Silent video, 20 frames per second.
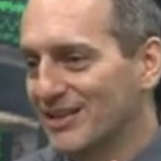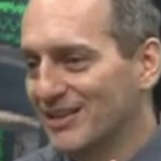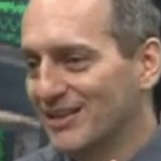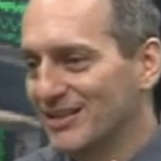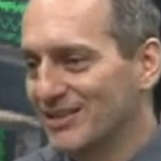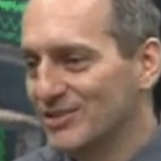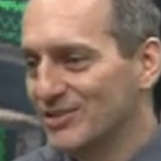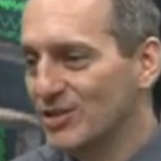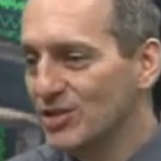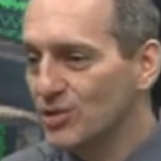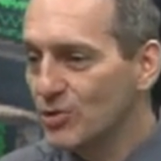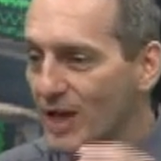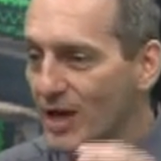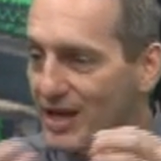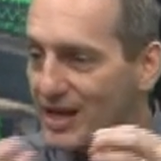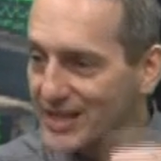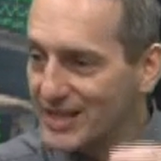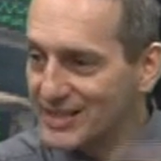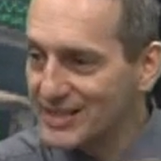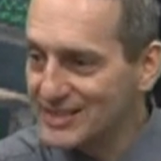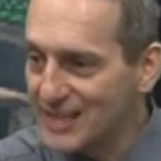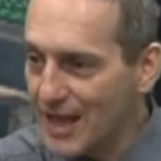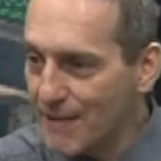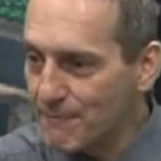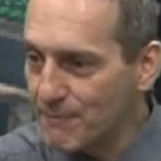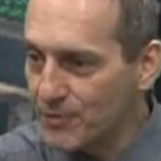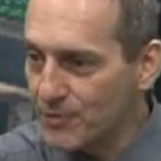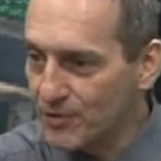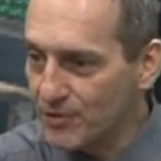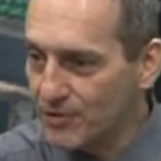You had an
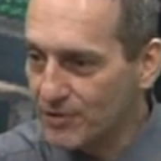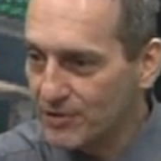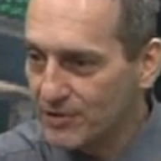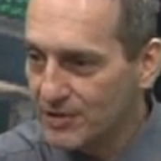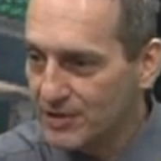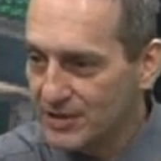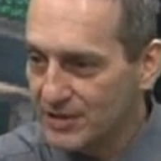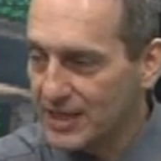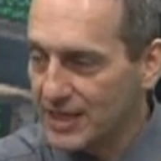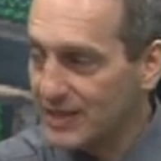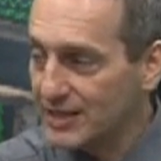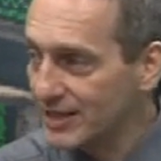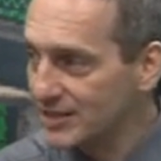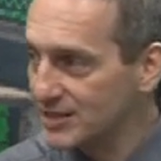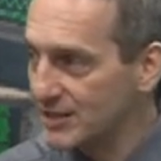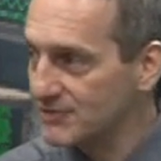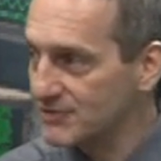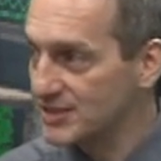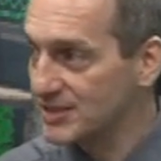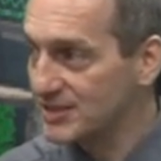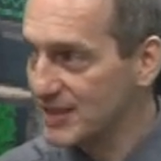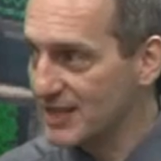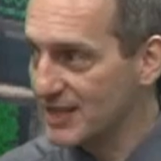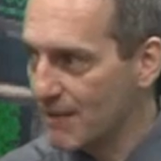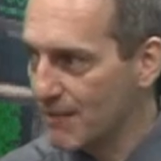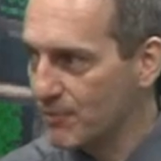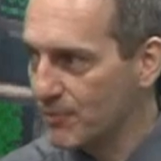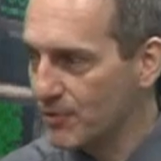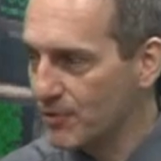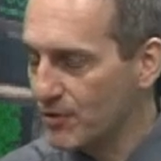example, kind of like Jeff's
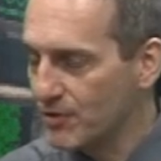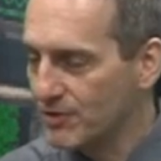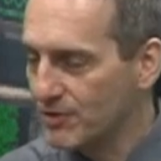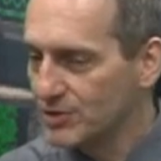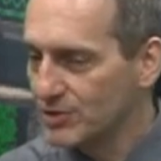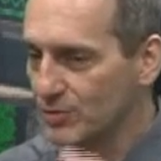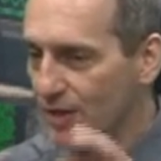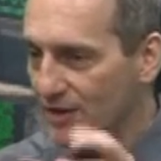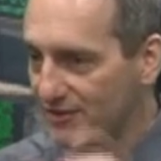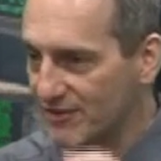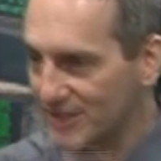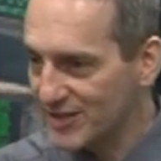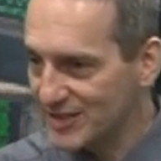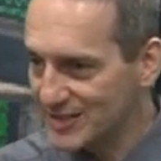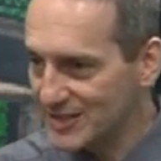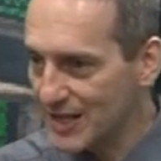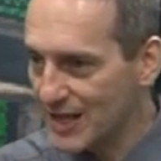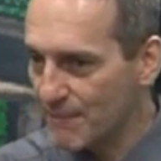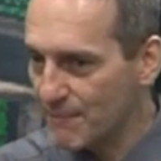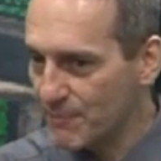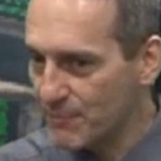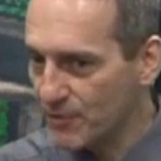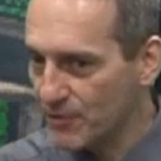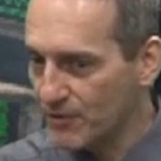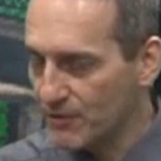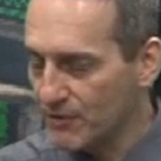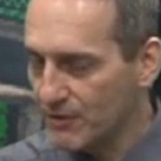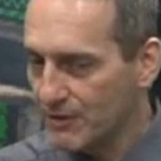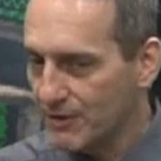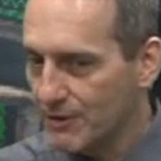example. You had an
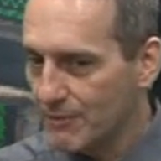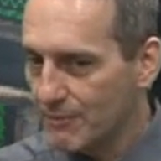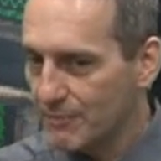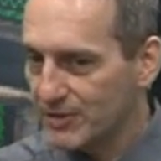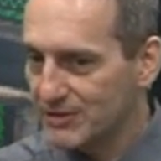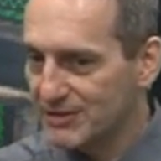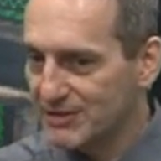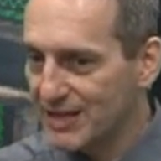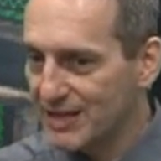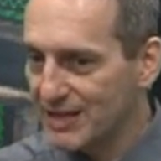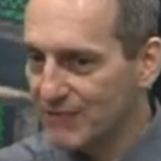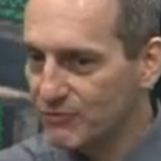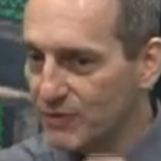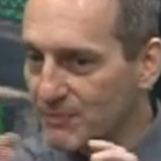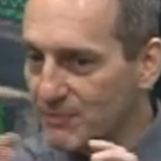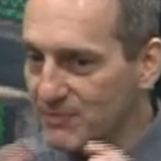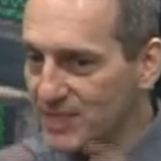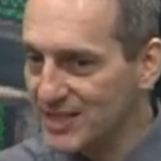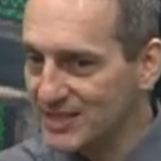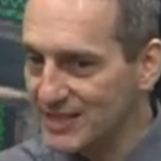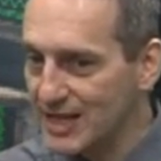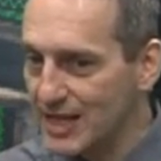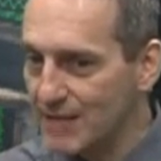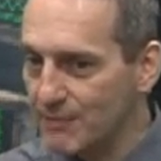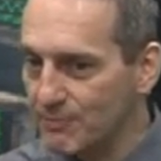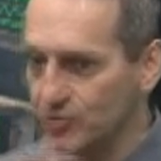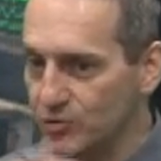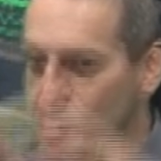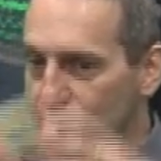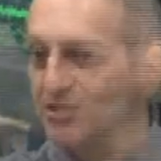example, but then from the
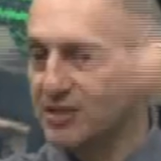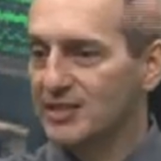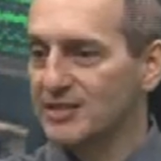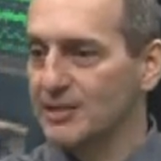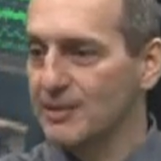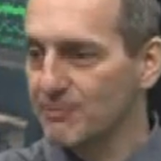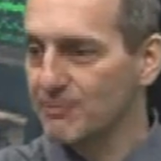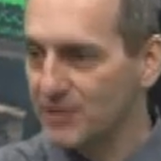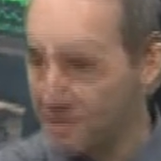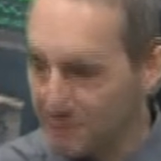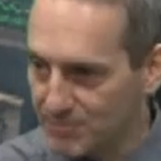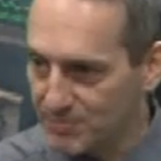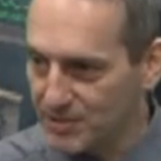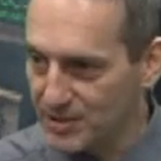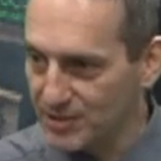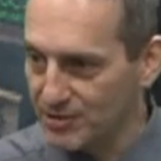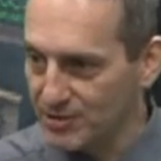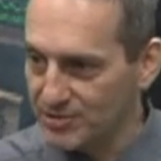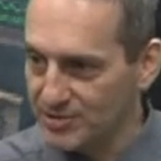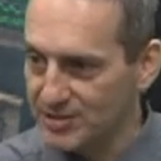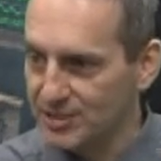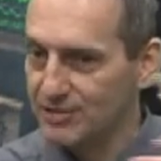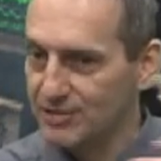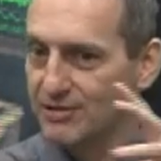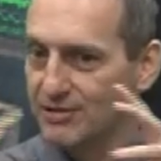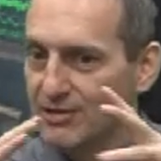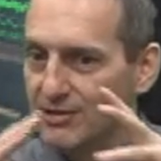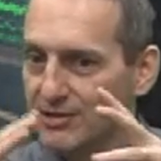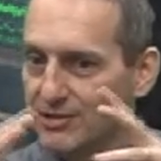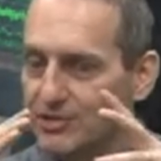example you did something bigger. You said,
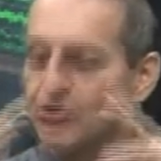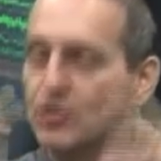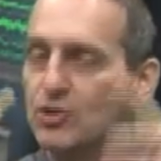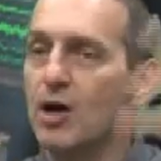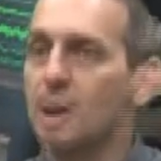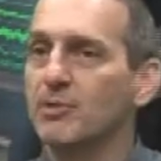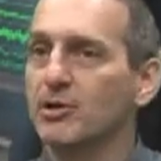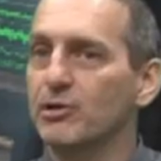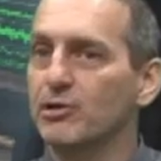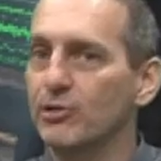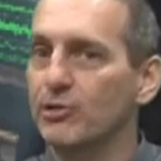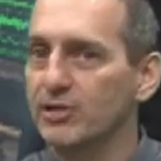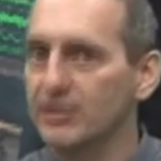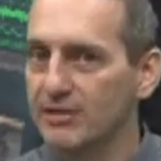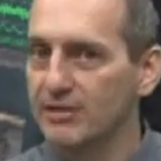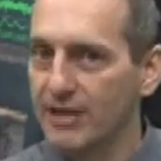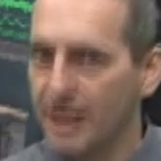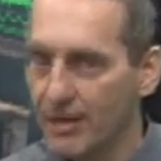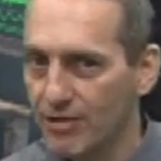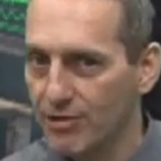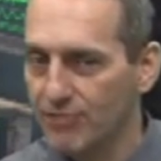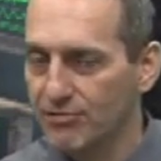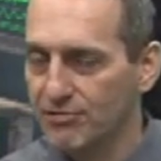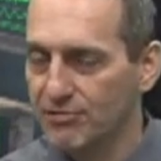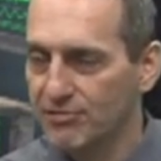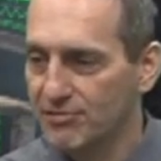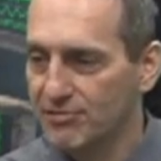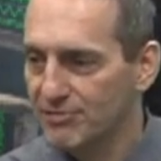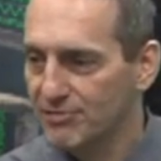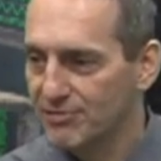so I'm going to look at the
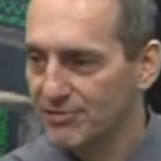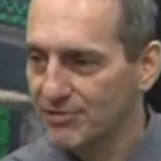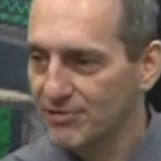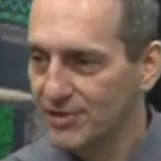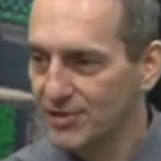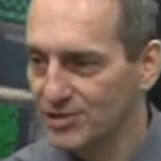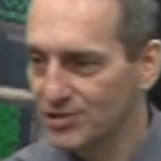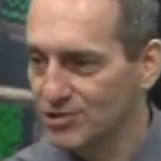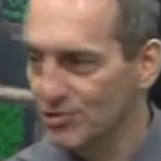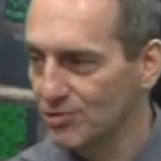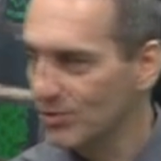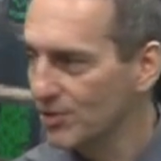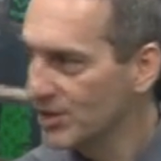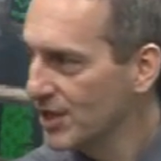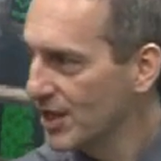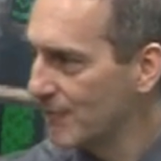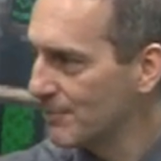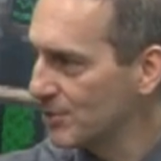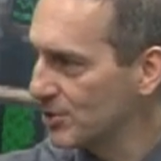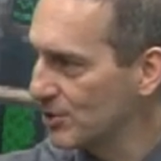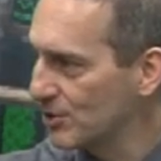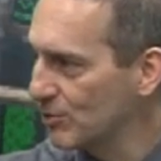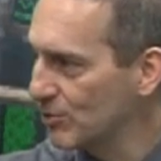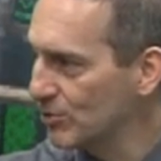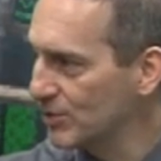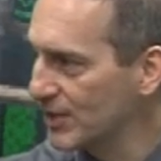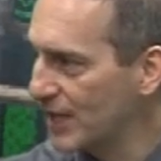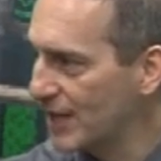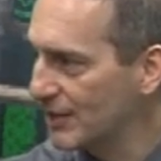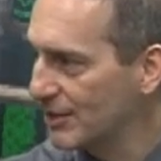health issue. I'm going to
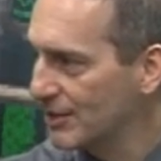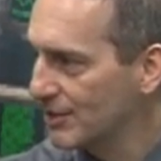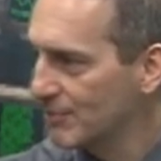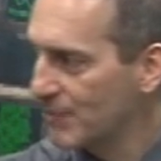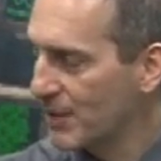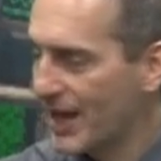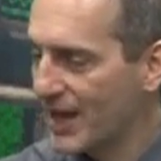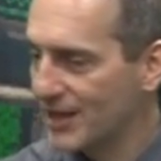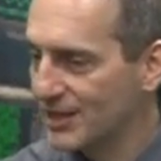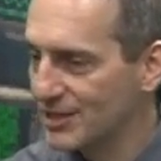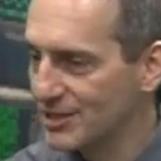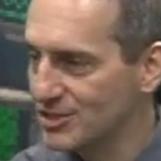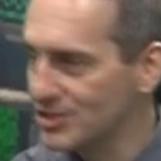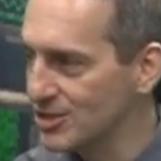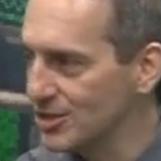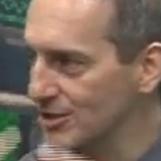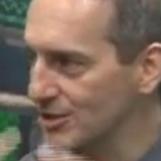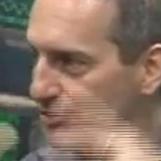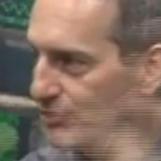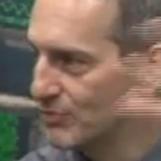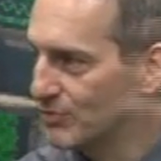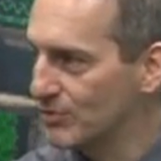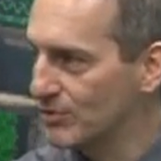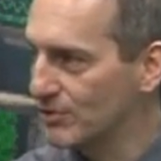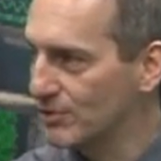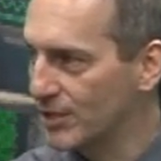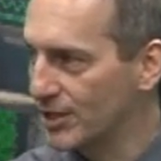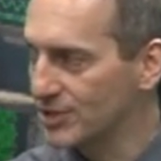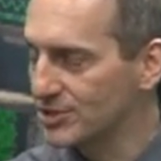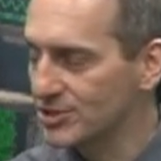look at packaging for
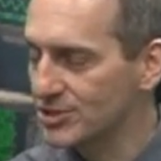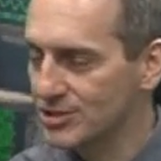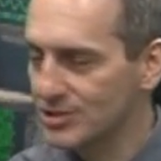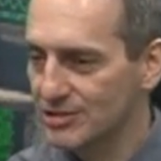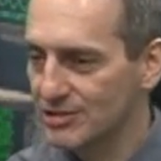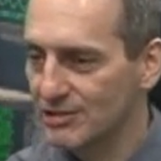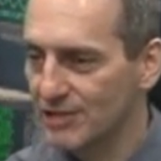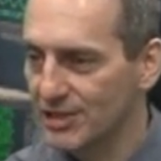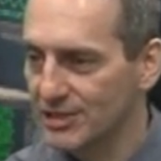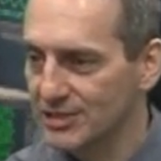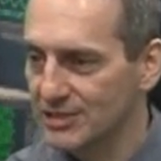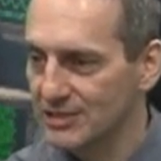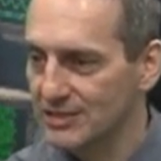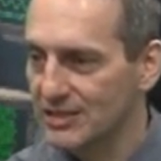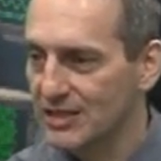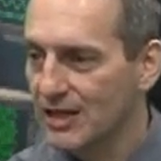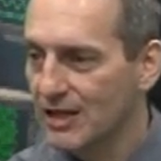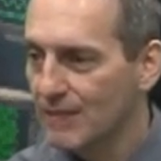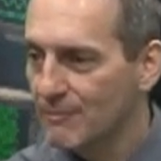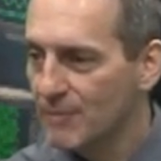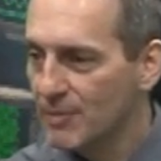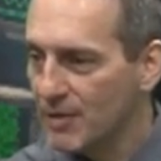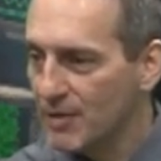lunches. But my